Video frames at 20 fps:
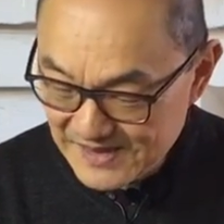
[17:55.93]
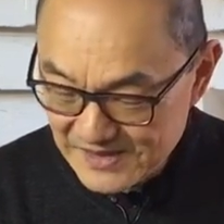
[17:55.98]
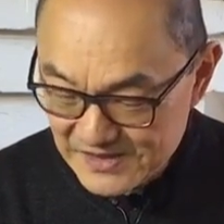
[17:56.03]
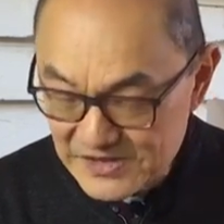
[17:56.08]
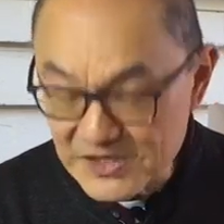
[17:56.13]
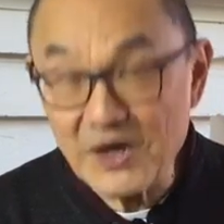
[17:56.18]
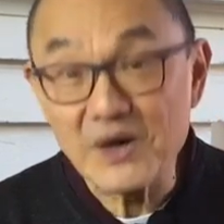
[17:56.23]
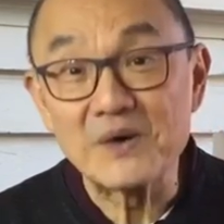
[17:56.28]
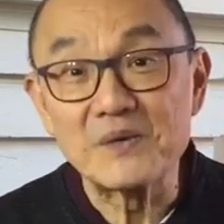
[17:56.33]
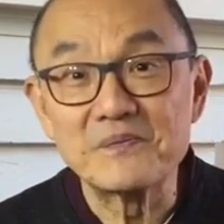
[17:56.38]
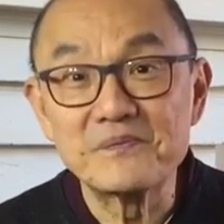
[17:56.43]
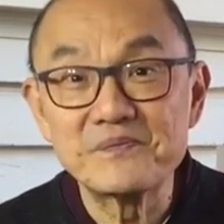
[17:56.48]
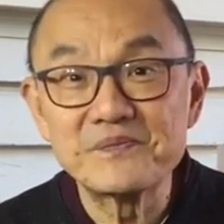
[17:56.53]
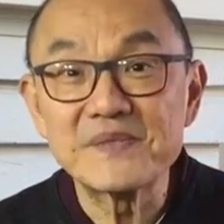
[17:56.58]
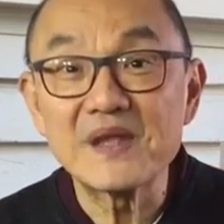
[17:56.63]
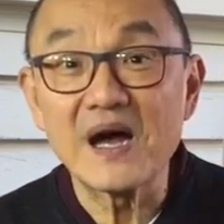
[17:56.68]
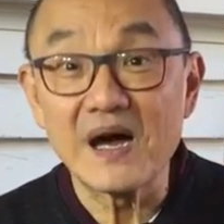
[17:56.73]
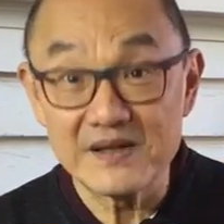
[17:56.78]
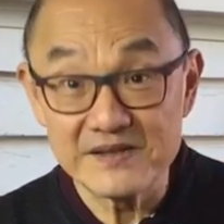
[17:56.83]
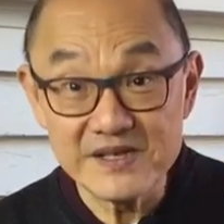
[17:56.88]
So,
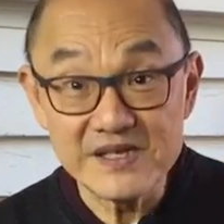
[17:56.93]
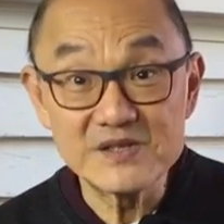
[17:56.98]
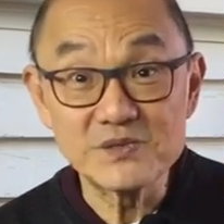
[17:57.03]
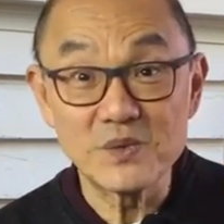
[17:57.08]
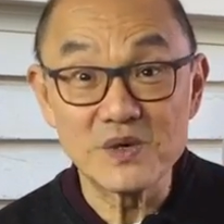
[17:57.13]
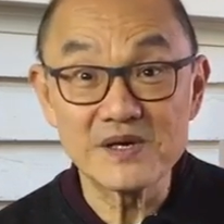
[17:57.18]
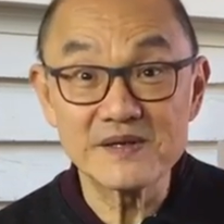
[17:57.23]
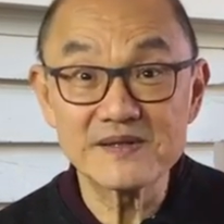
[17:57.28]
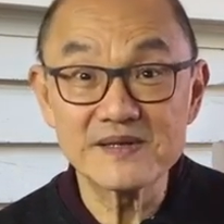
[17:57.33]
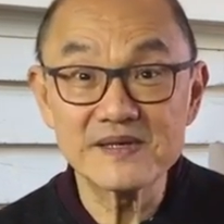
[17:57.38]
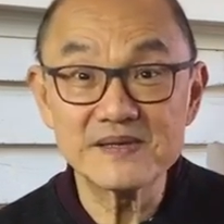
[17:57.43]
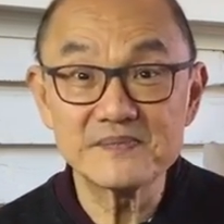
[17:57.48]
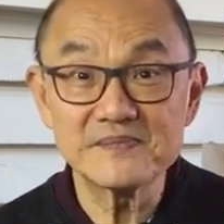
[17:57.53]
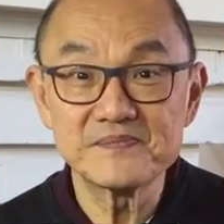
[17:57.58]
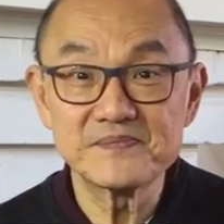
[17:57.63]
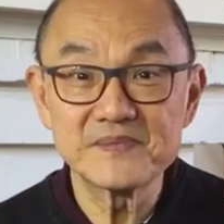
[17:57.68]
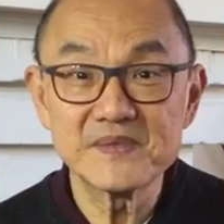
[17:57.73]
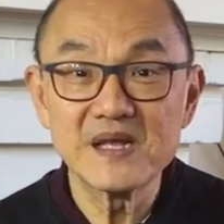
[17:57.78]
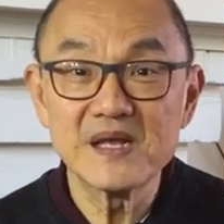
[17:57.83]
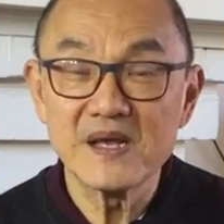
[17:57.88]
are these worth it?
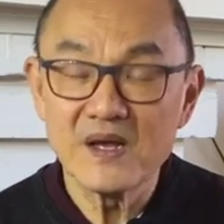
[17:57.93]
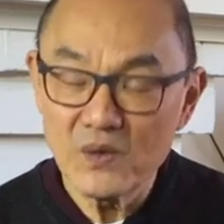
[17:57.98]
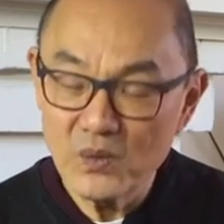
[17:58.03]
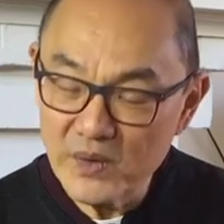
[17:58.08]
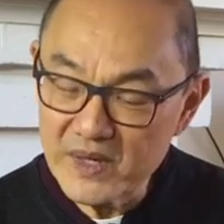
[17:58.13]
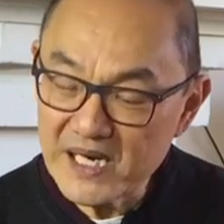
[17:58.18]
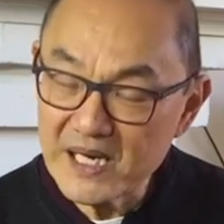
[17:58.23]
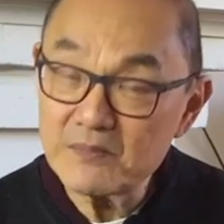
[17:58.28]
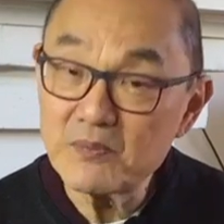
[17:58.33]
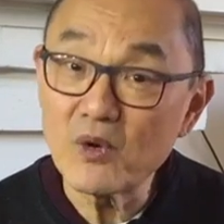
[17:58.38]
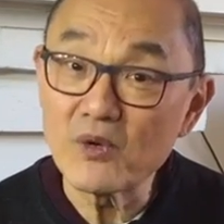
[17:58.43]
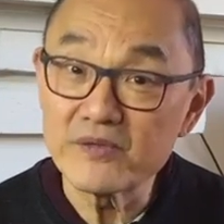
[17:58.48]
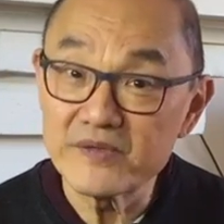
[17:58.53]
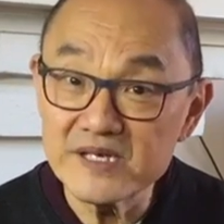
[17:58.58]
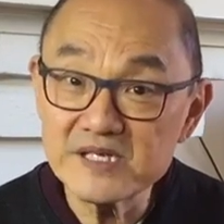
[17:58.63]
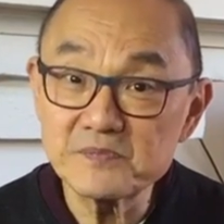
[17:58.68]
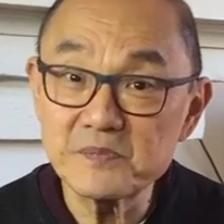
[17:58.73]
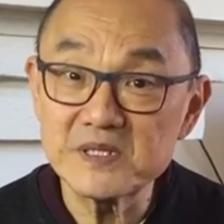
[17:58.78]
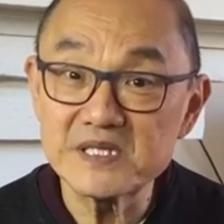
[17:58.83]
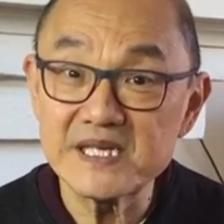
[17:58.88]
When I bought
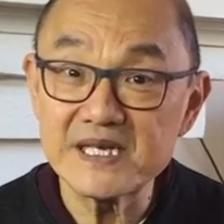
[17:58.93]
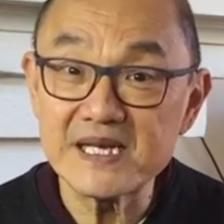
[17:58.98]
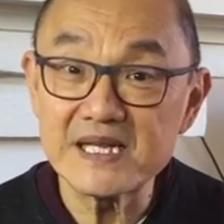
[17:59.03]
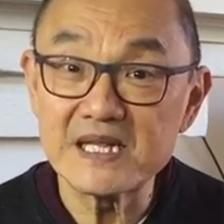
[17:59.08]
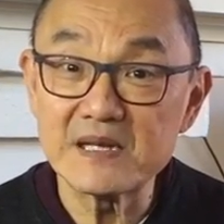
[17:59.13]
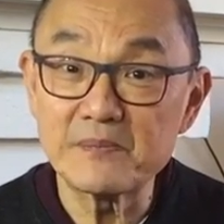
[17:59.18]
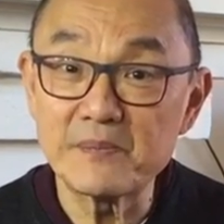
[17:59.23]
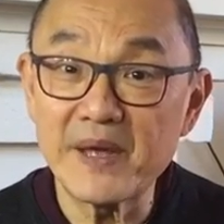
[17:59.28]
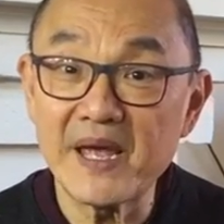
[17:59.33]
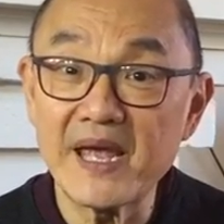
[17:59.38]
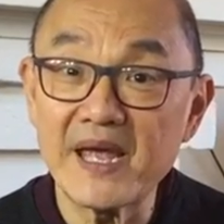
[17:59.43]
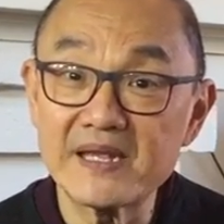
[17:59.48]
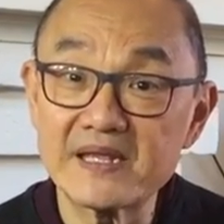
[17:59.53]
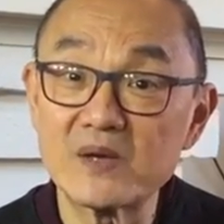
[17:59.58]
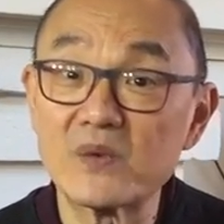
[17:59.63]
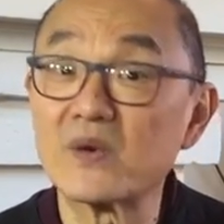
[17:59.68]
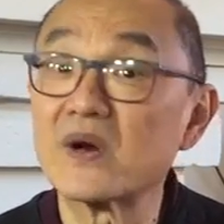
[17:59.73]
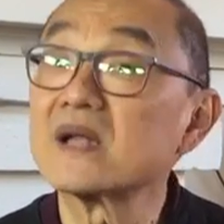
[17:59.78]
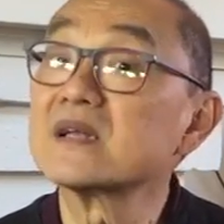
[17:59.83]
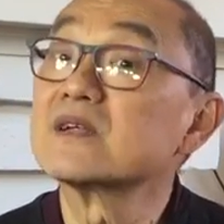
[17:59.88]
this particular pair,
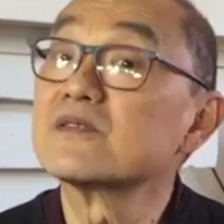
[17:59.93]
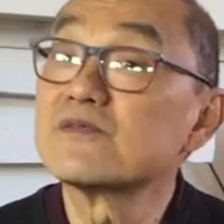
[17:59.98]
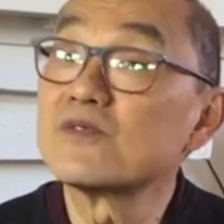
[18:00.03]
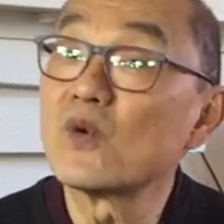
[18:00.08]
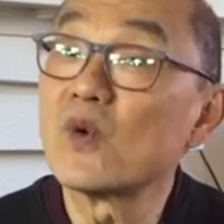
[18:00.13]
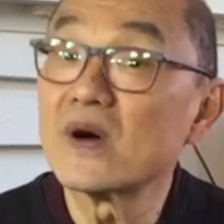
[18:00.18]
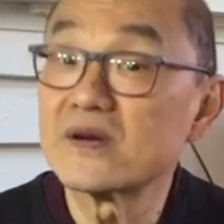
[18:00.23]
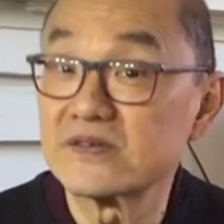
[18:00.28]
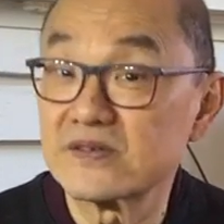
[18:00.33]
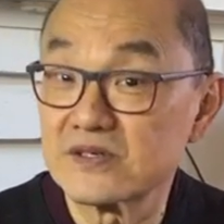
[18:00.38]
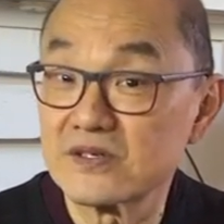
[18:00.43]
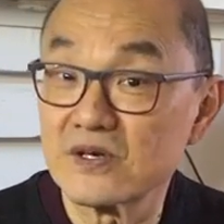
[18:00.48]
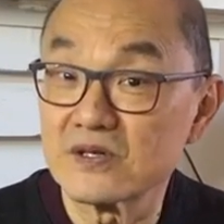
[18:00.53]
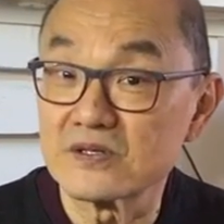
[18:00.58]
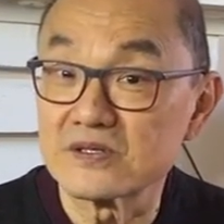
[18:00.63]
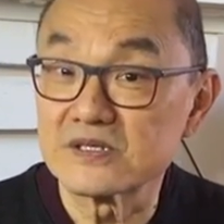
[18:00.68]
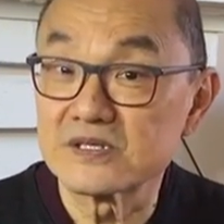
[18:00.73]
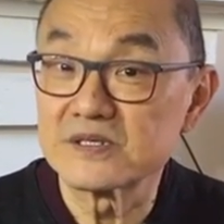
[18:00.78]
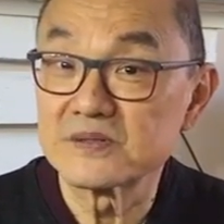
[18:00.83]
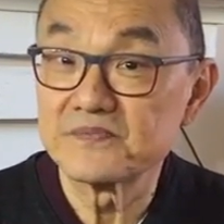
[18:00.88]
they were under
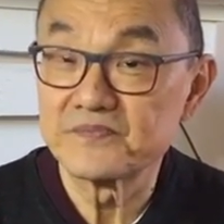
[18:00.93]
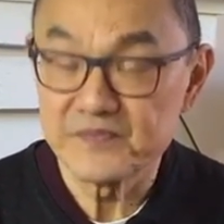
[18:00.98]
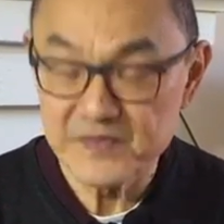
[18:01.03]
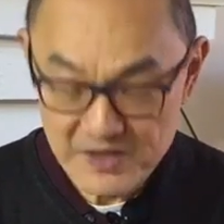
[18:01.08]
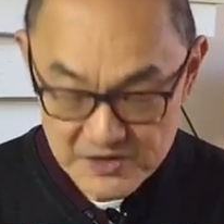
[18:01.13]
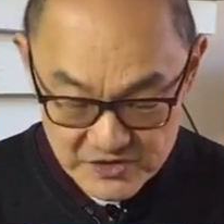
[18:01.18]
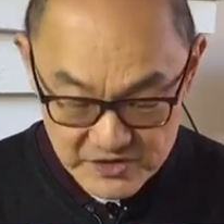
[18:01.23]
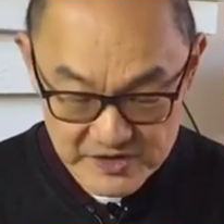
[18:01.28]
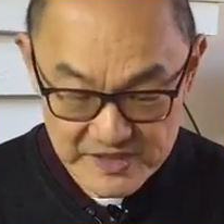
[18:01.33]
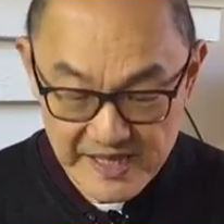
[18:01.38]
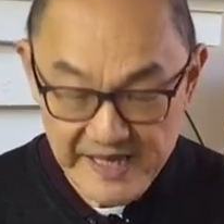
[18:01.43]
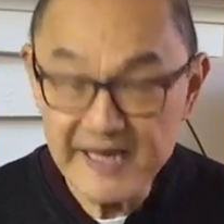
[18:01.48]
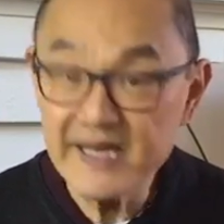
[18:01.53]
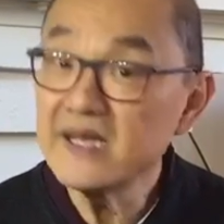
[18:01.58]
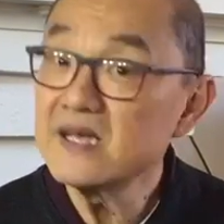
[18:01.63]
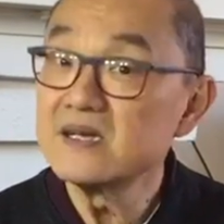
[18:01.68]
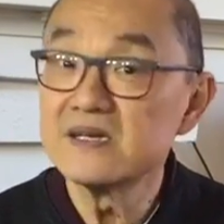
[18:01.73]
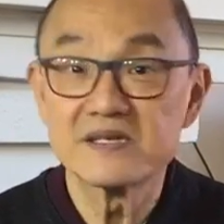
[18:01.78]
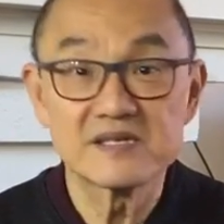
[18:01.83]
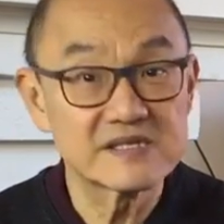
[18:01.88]
$400.
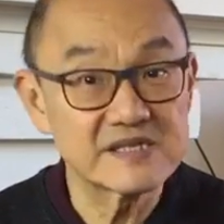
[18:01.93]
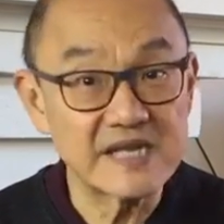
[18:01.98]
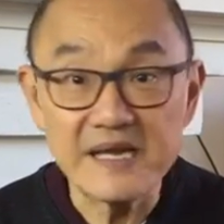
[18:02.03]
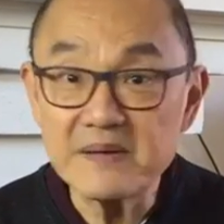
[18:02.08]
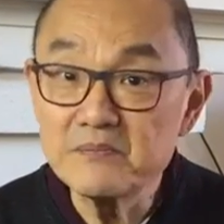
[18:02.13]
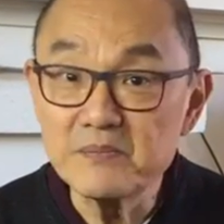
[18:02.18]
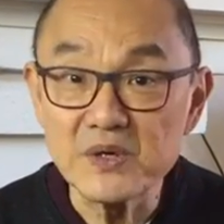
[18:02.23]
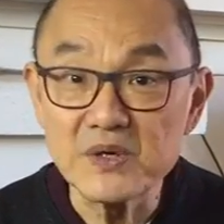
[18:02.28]
Today, same